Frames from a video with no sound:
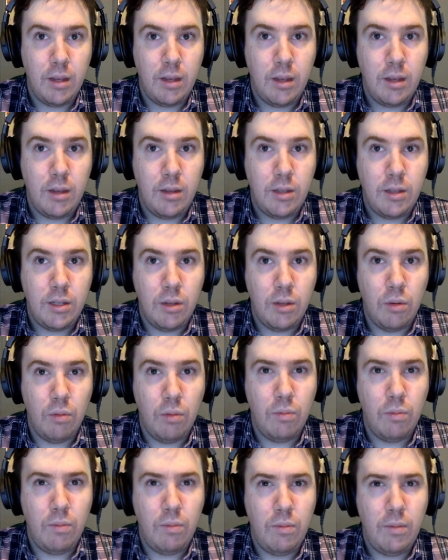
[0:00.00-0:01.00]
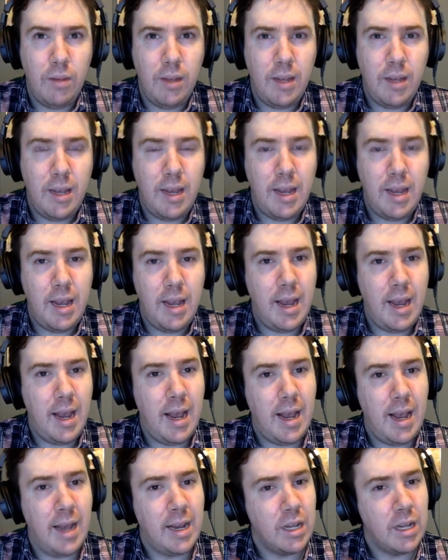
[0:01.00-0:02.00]
So,
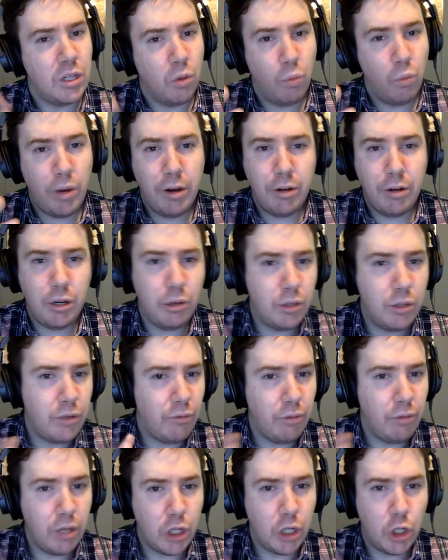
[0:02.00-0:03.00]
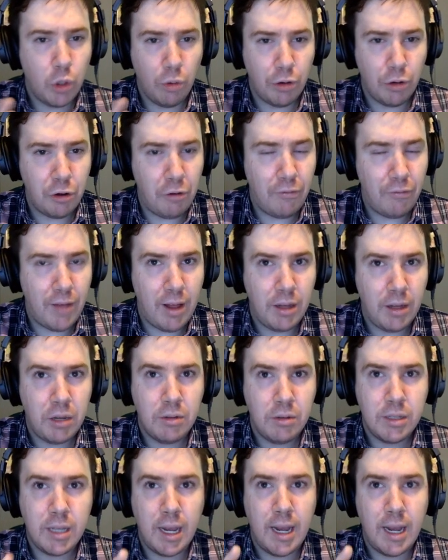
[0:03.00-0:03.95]
again, it's a weird use of really short note values,